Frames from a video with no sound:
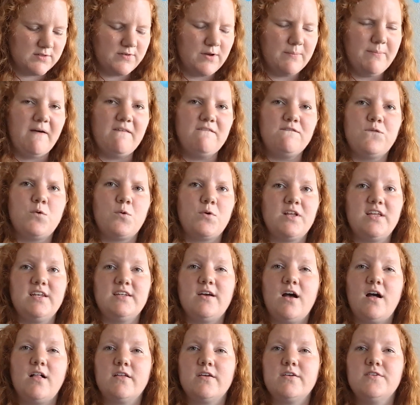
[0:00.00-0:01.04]
for about
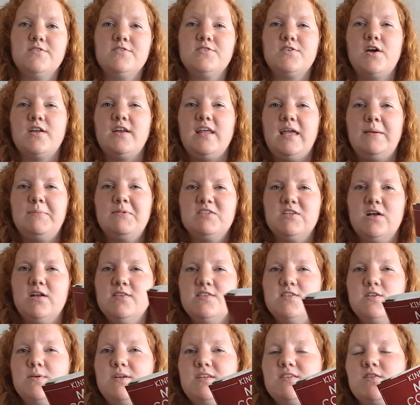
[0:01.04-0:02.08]
$40 on Amazon,
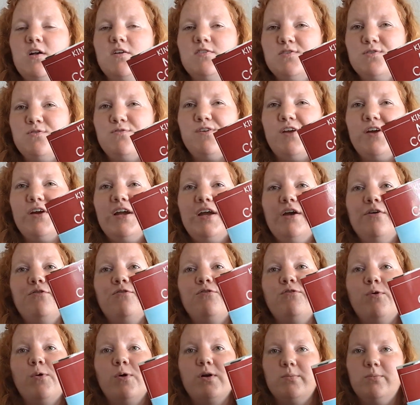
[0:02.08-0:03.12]
so it is also very
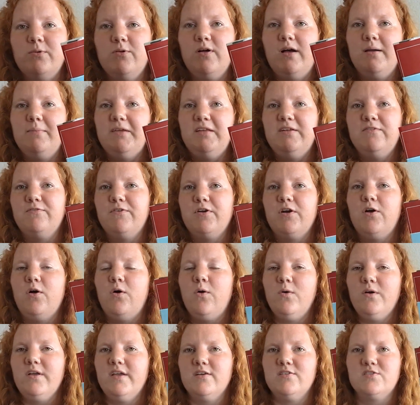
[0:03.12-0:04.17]
affordable. I mean, for a
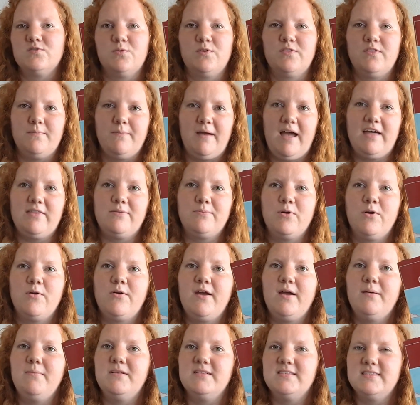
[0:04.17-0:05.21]
whole year's worth of math
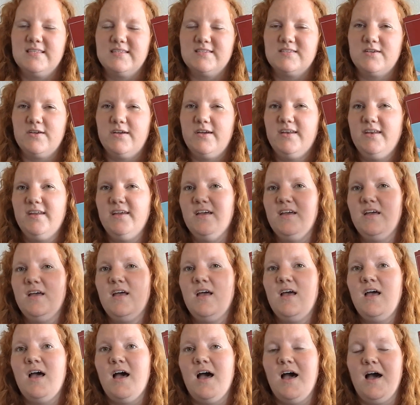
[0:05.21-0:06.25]
program that's this good,
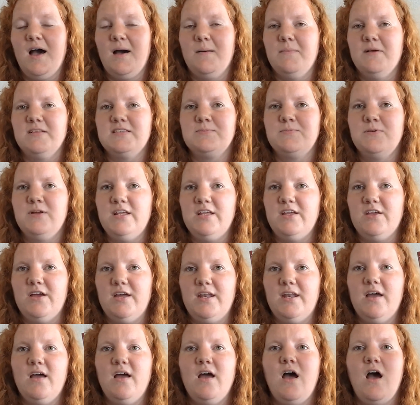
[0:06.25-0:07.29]
that's pretty
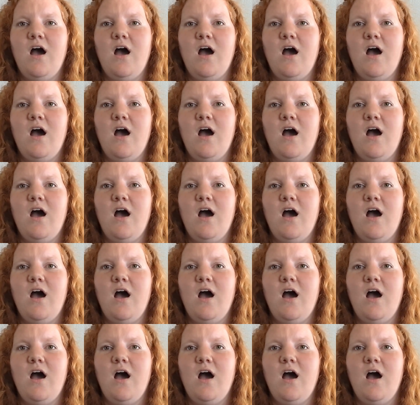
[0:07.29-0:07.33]
good.